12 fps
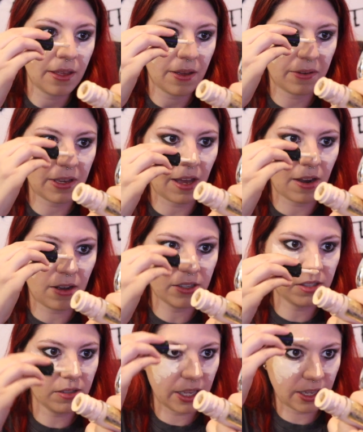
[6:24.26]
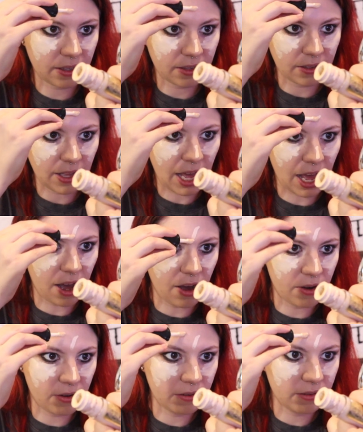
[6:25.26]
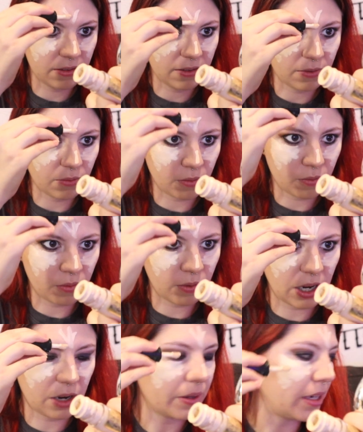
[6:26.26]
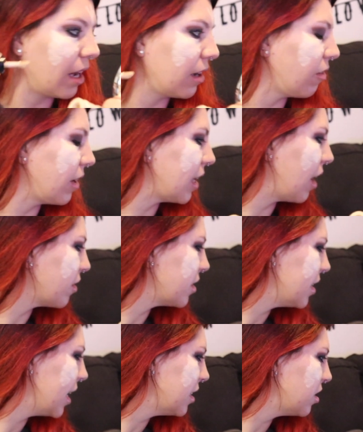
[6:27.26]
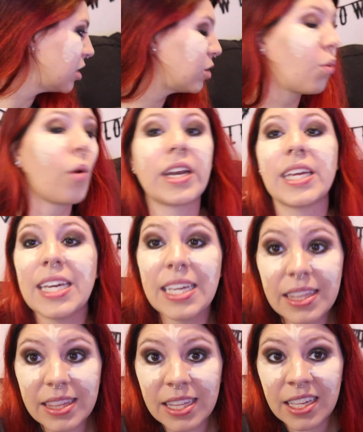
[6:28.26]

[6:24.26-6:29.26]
Okay, and also like where are we right now? Today is the 20th.